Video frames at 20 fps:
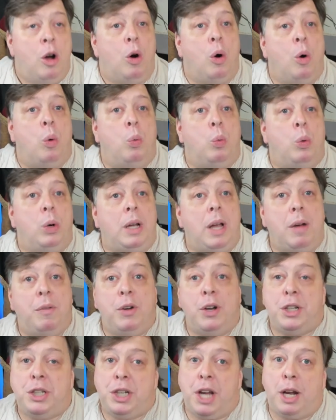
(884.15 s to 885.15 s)
or
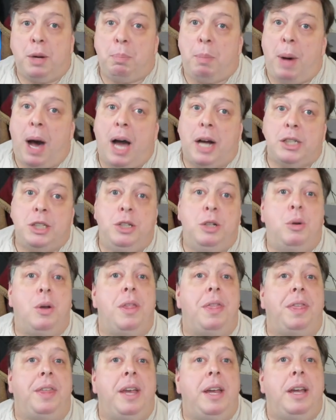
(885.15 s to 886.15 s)
whatever checkbox you
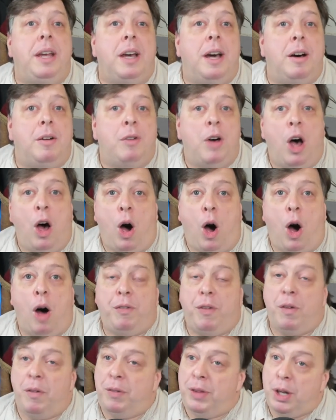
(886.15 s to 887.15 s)
can think of
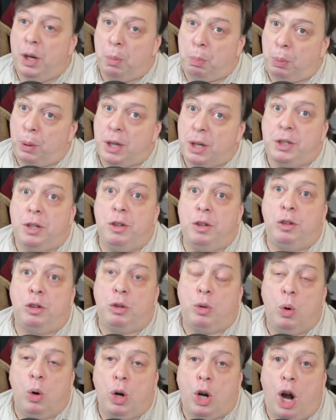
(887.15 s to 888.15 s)
off of the oppression
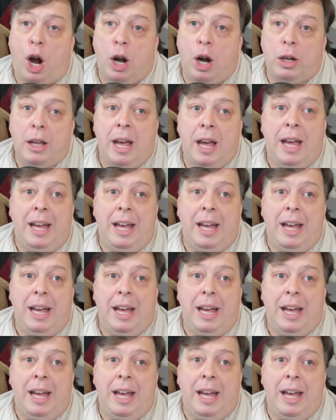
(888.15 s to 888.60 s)
scorecard